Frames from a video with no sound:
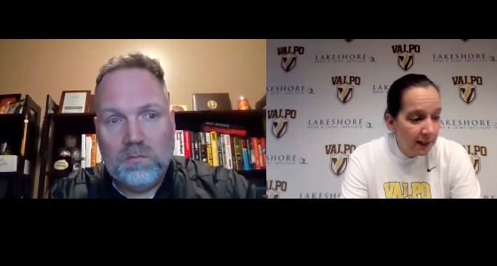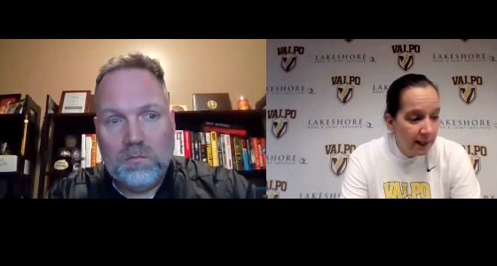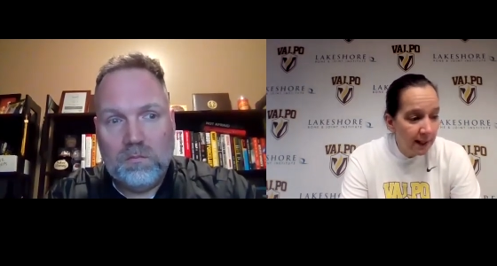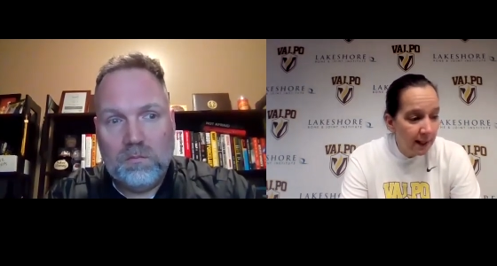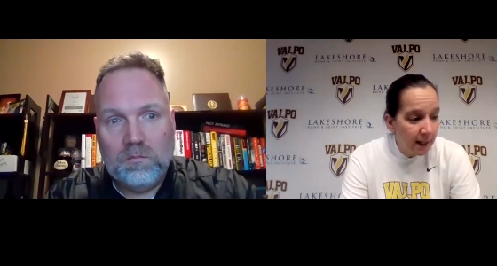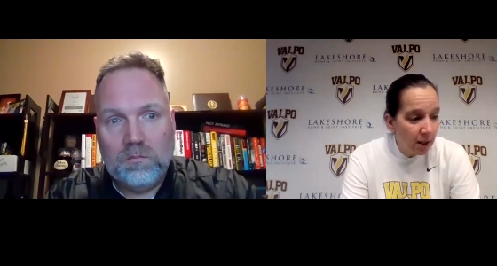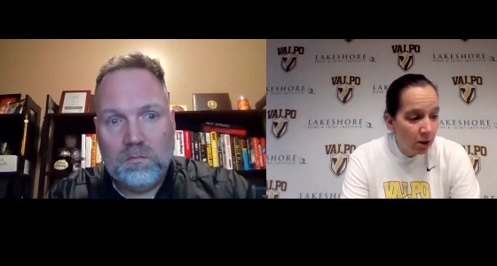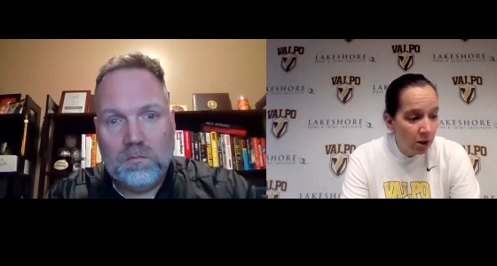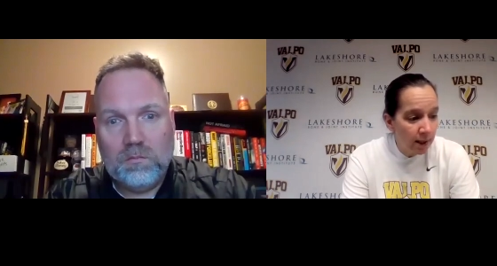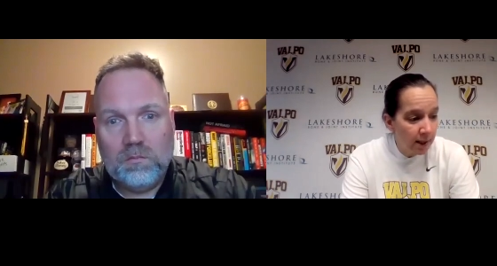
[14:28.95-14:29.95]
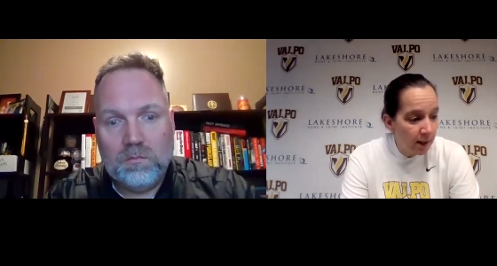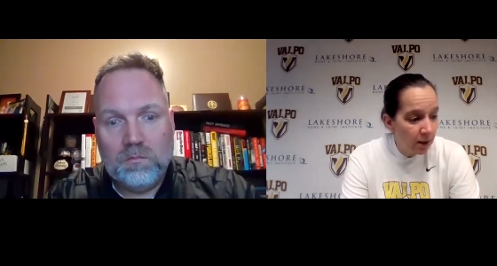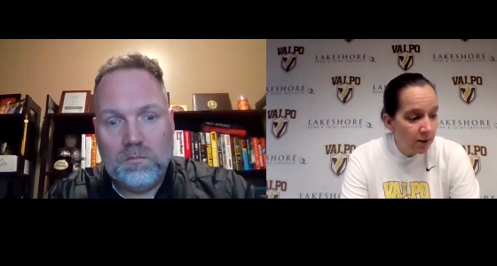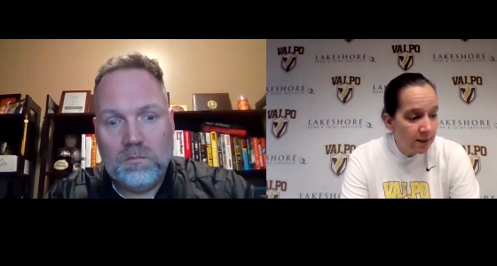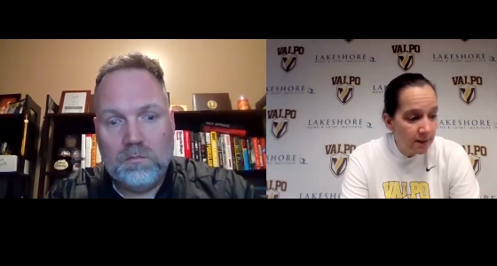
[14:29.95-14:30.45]
Speaker 1: Again, like looking at
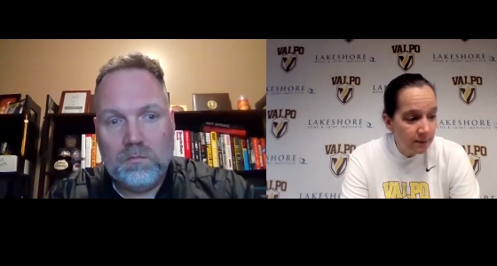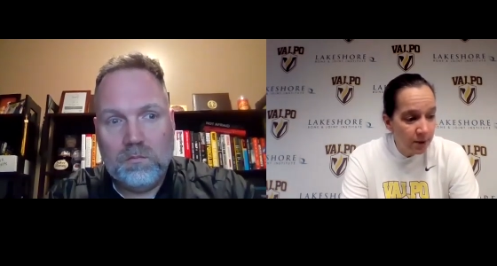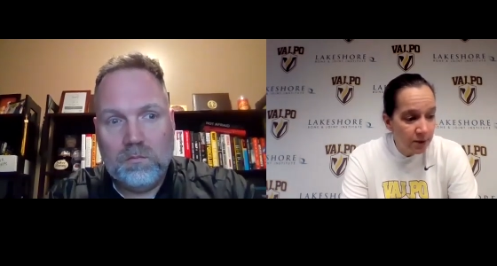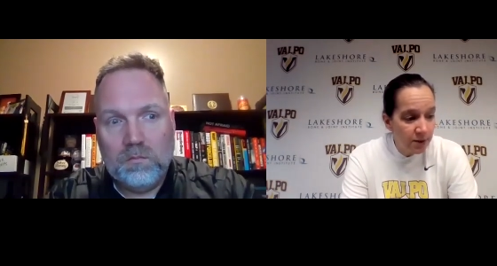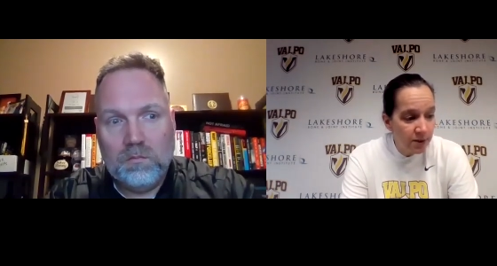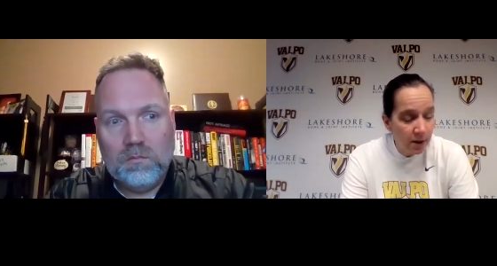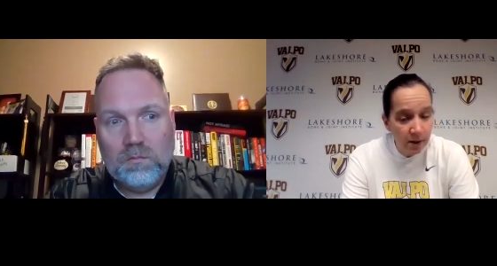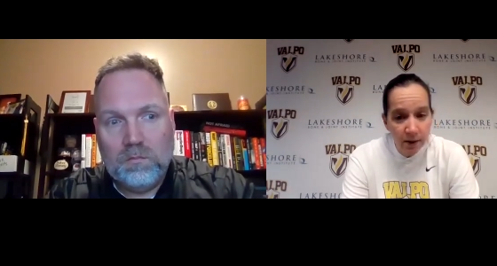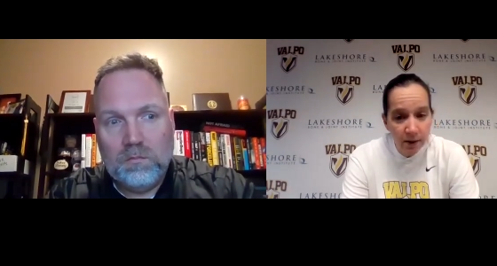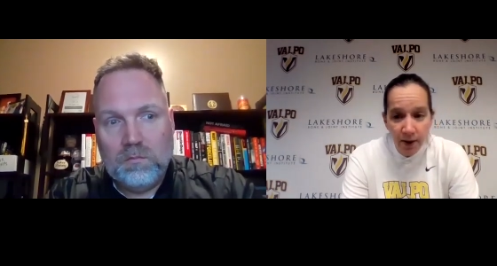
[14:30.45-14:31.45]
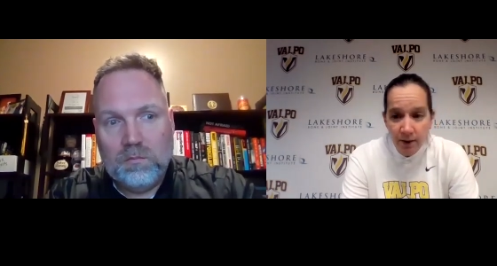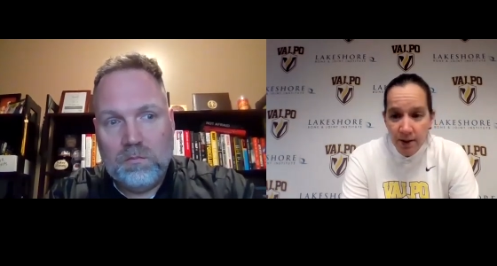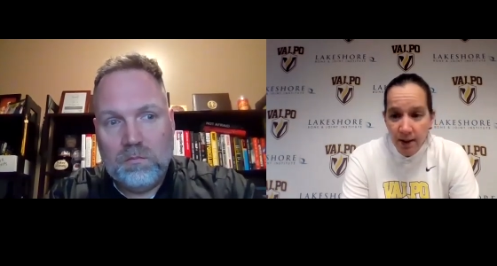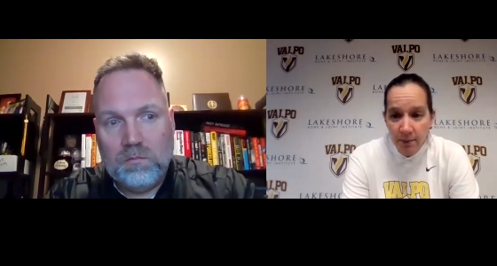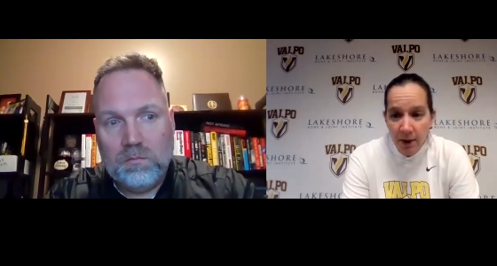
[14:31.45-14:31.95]
our team versus the, their
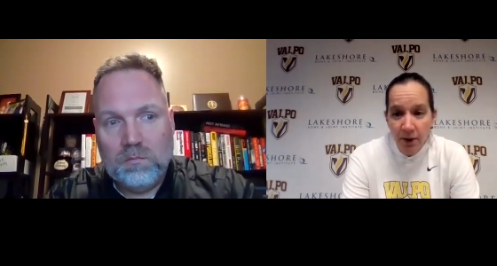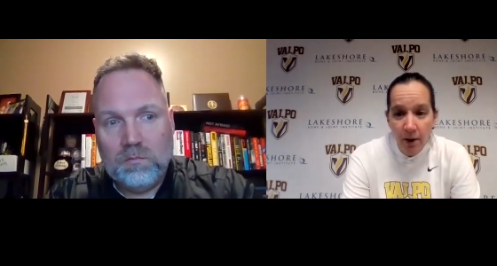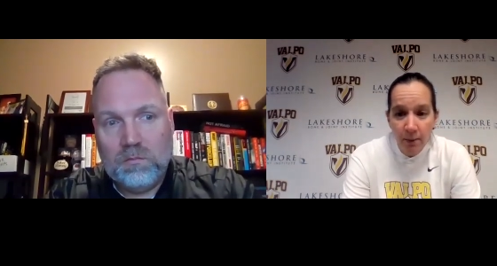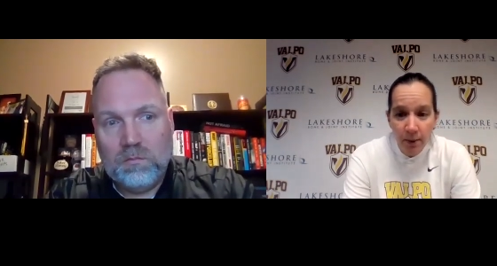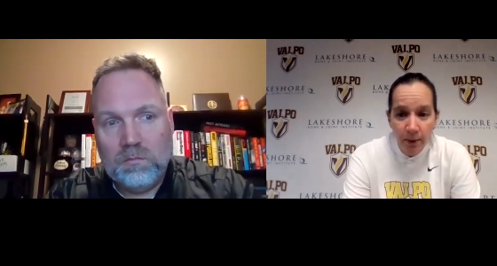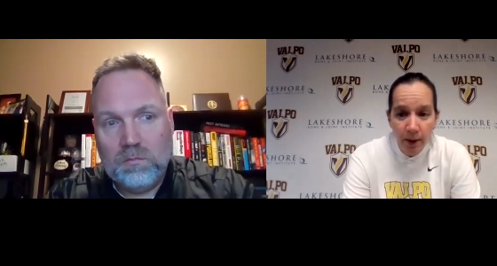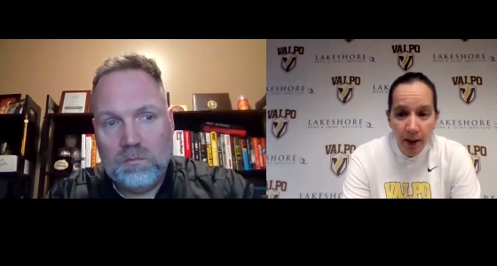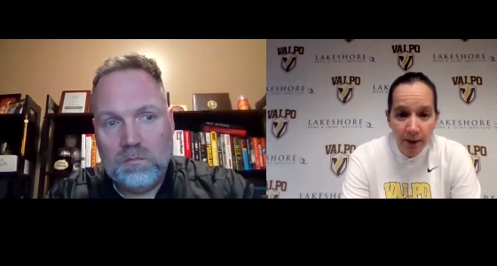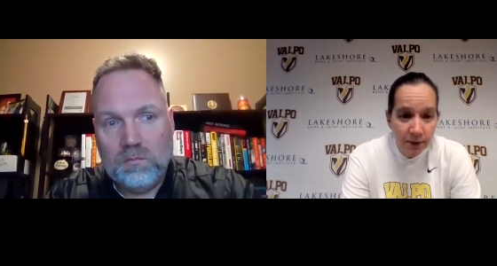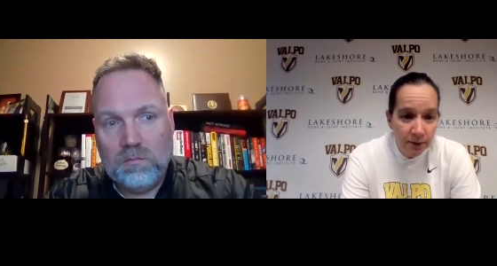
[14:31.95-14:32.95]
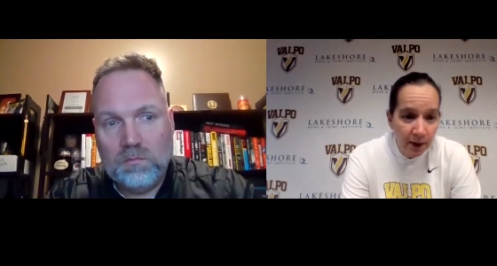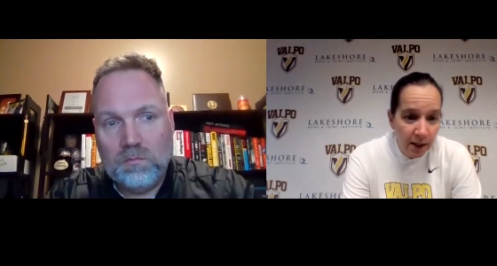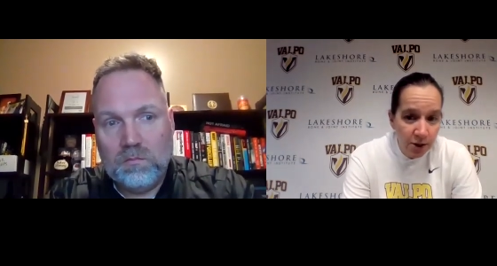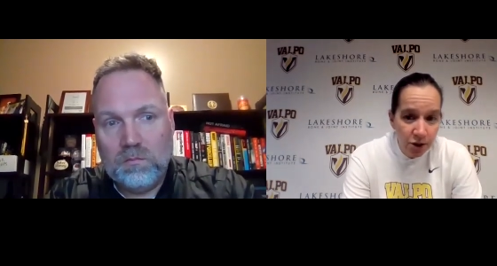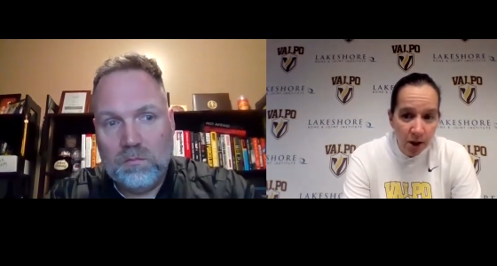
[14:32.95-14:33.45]
team, I thought we were going to have
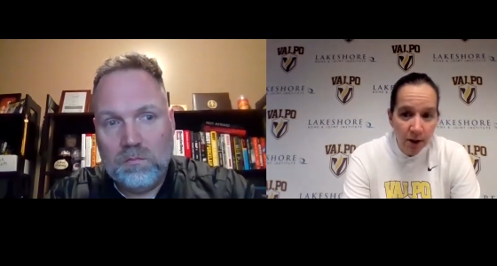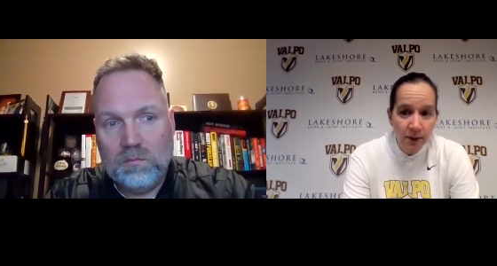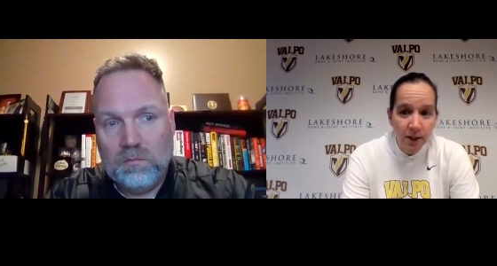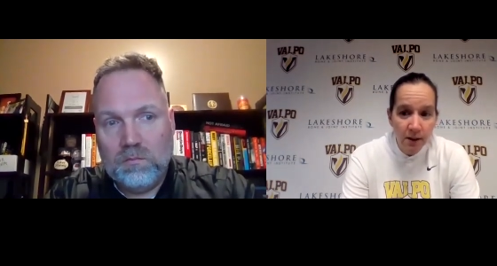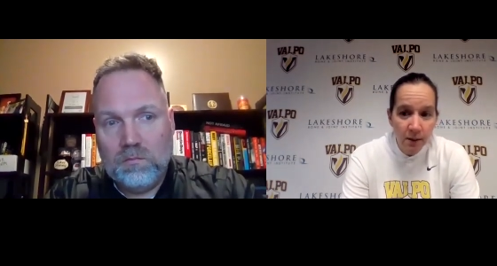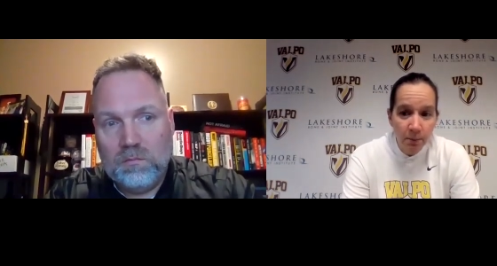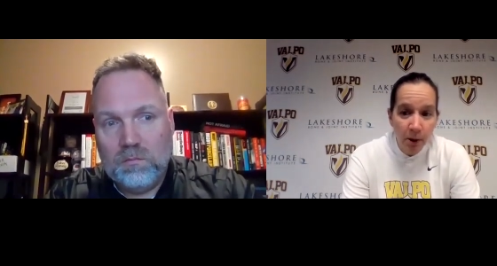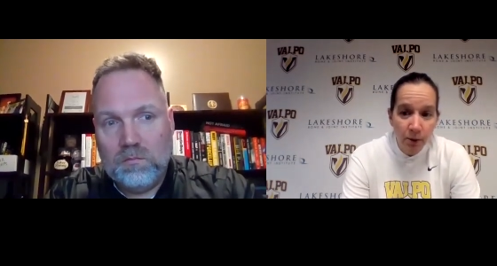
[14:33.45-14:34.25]
advantage driving in the